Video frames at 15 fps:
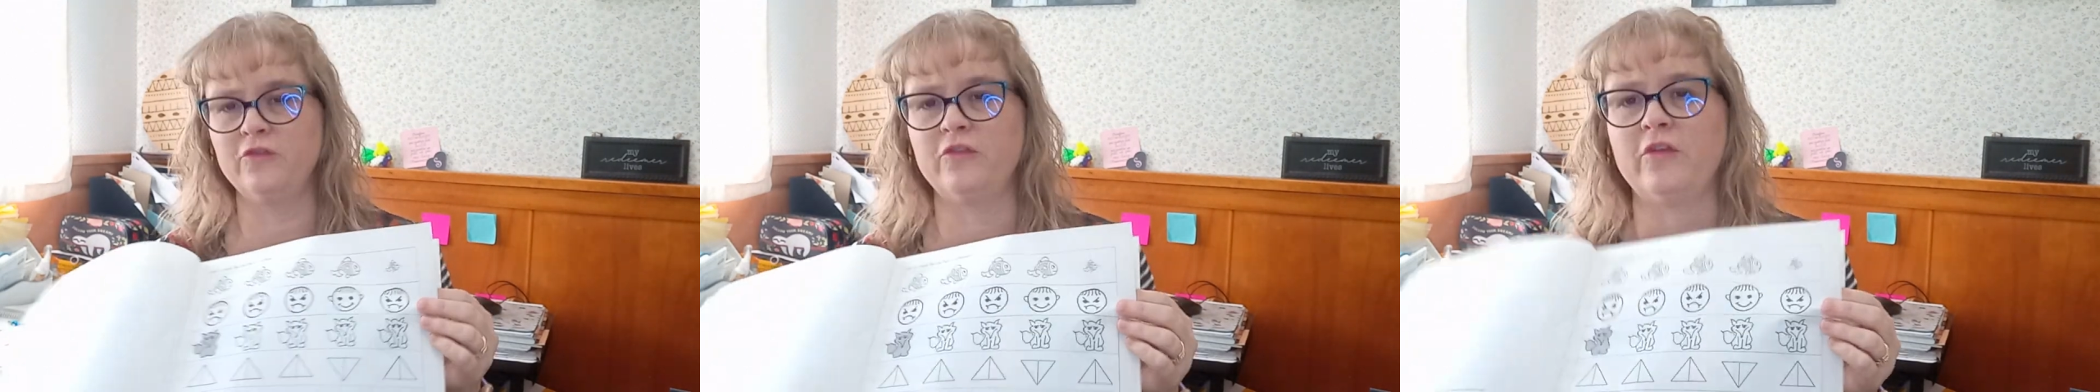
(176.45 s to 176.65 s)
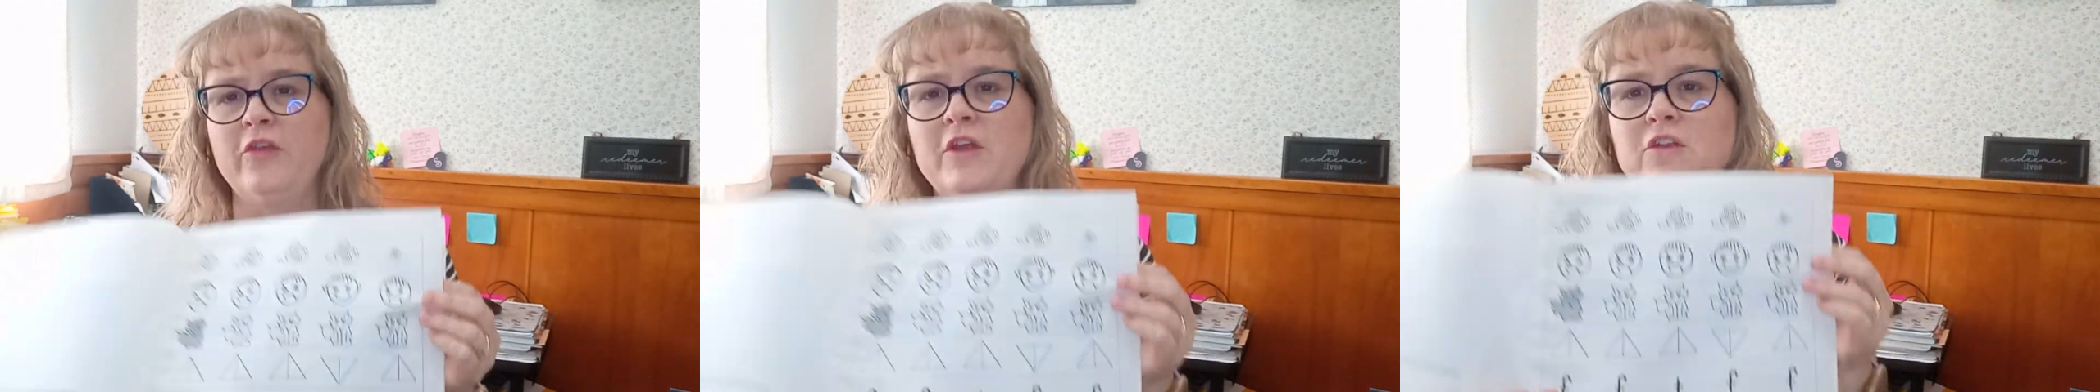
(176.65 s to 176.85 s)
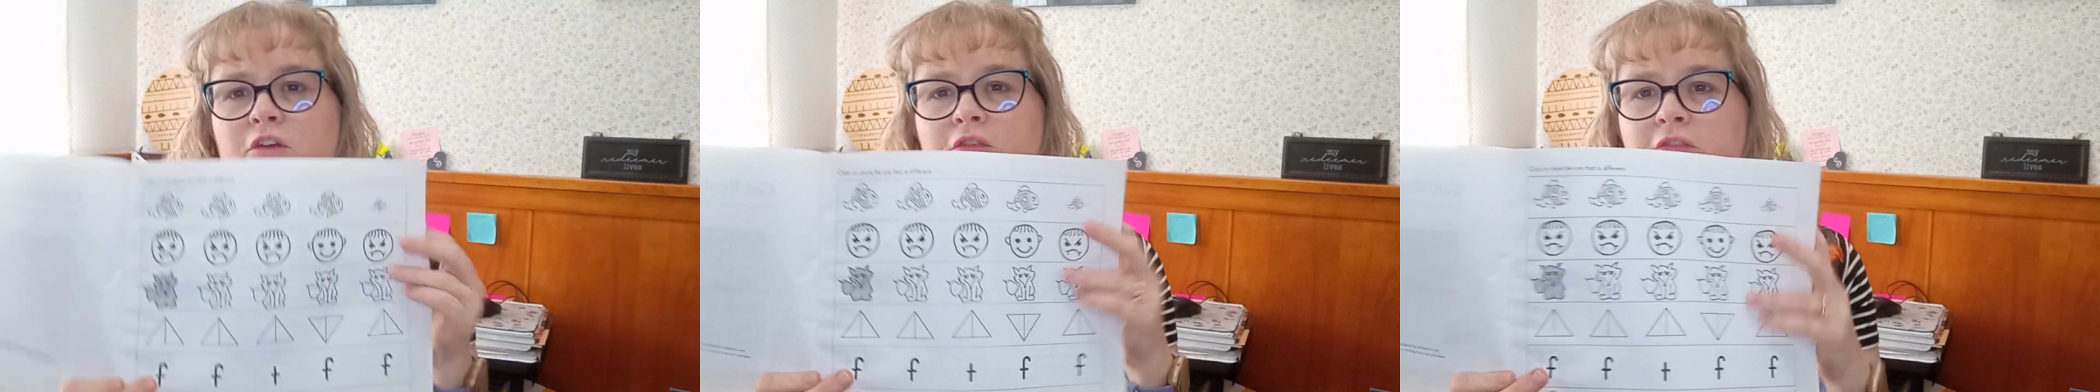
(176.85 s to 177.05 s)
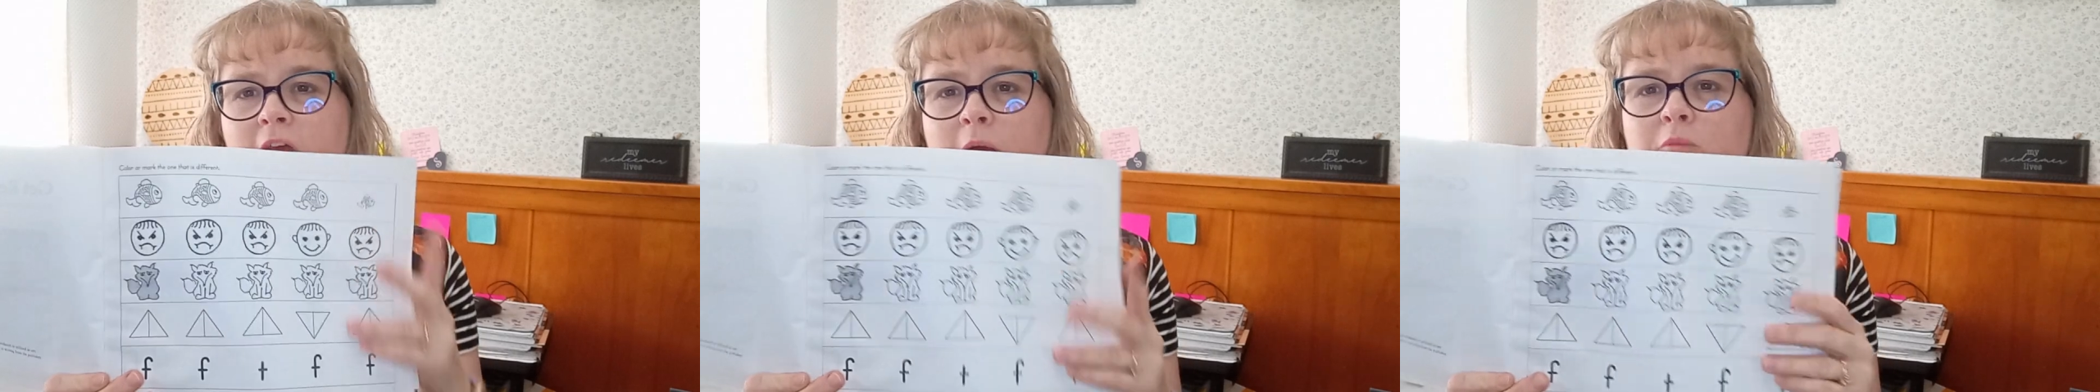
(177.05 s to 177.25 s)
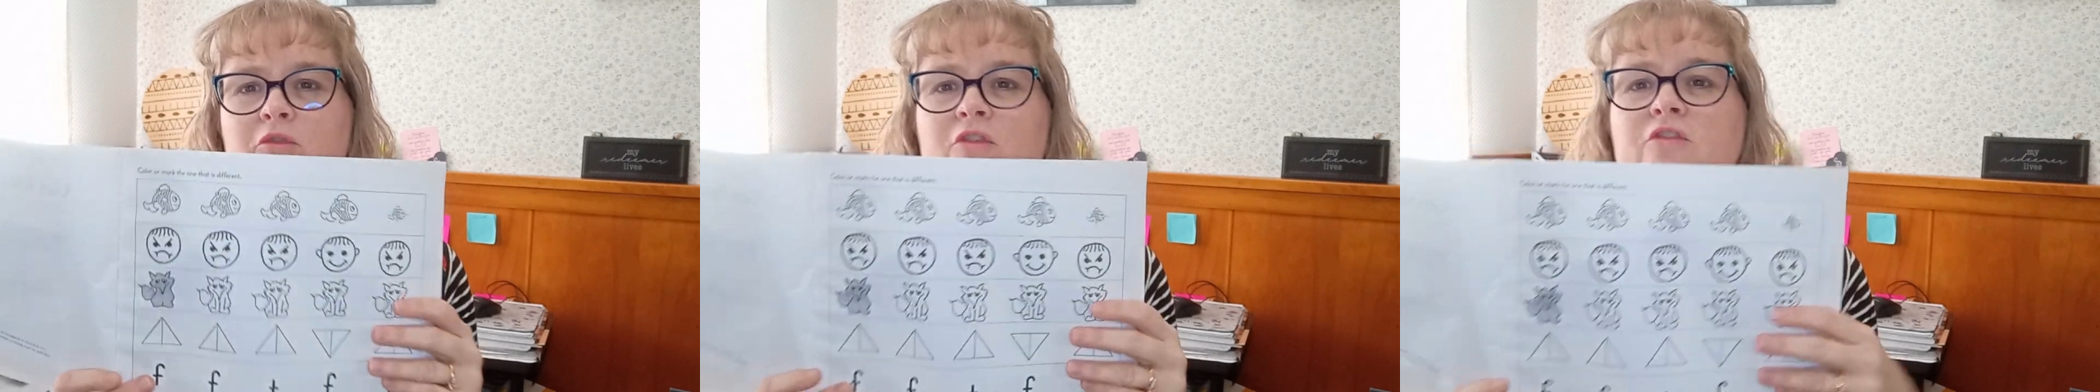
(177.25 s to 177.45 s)
so they do
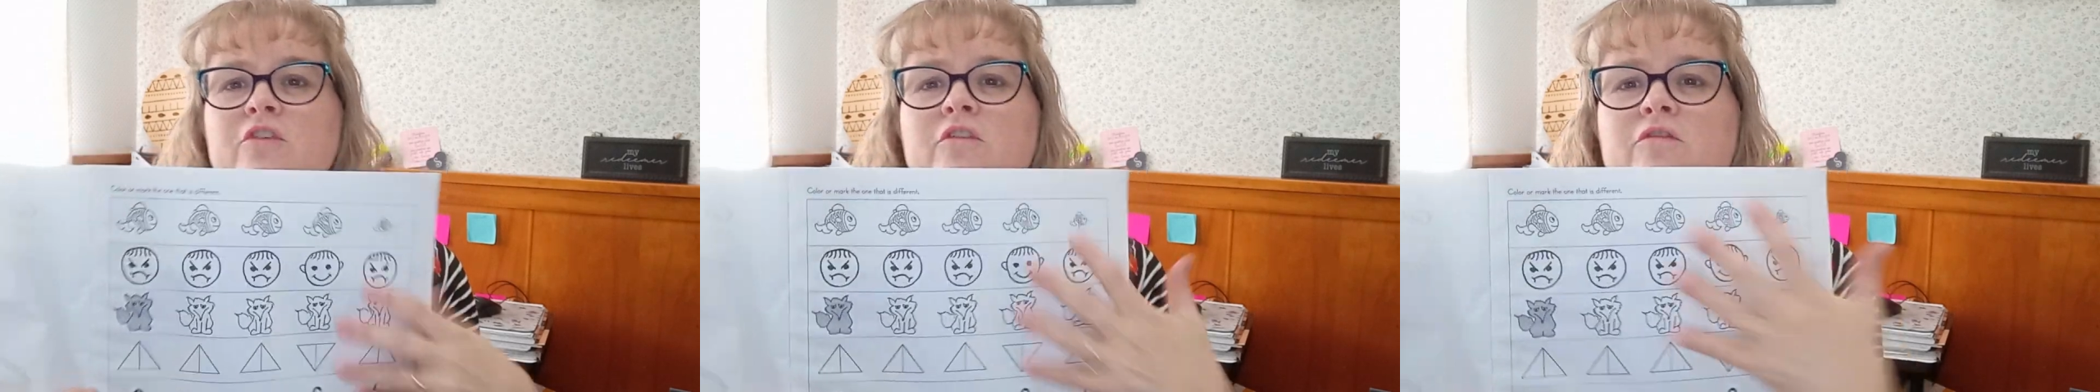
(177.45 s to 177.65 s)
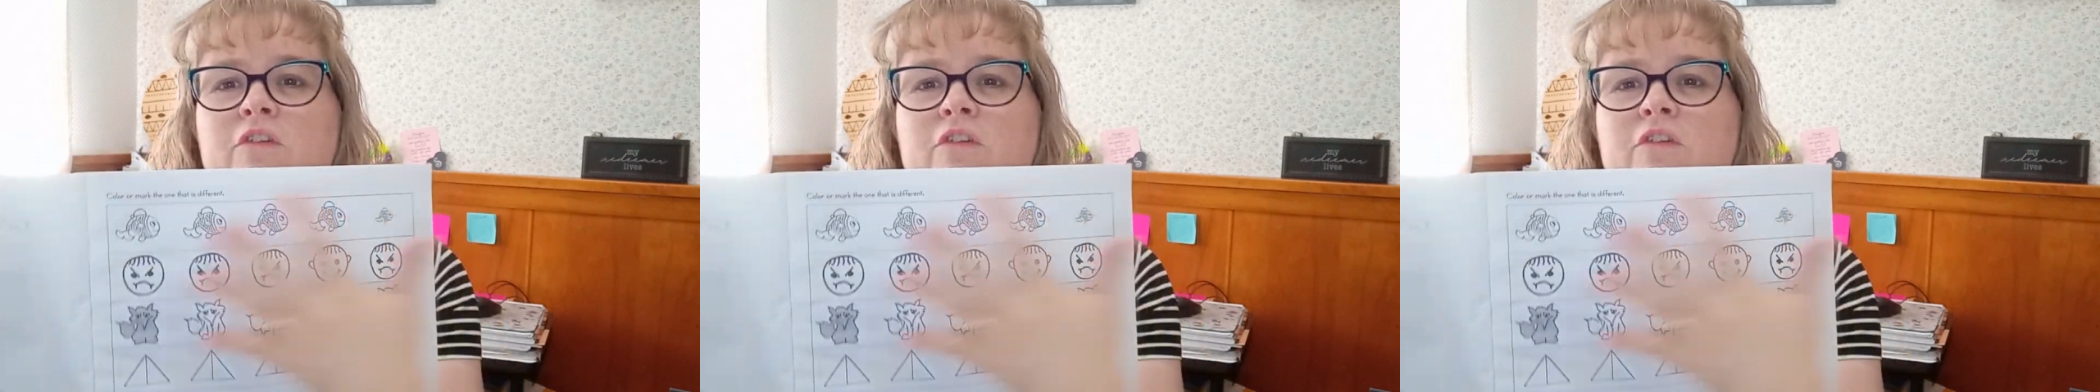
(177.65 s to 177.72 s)
some just